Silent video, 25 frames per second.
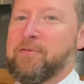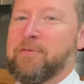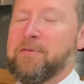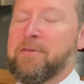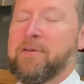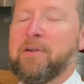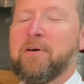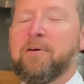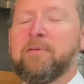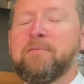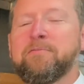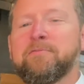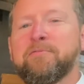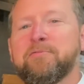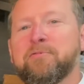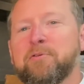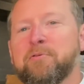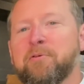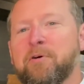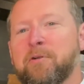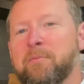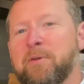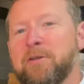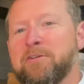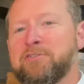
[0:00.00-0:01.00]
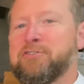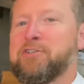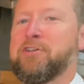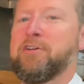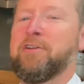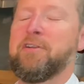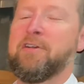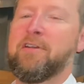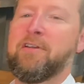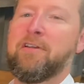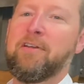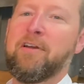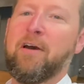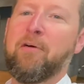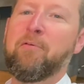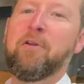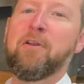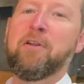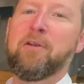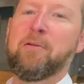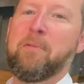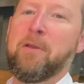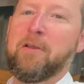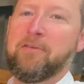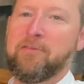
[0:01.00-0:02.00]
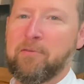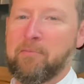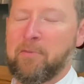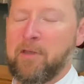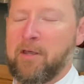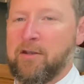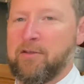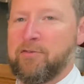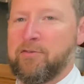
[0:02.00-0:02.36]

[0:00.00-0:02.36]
do we want to make chili? I wanted to make some kind of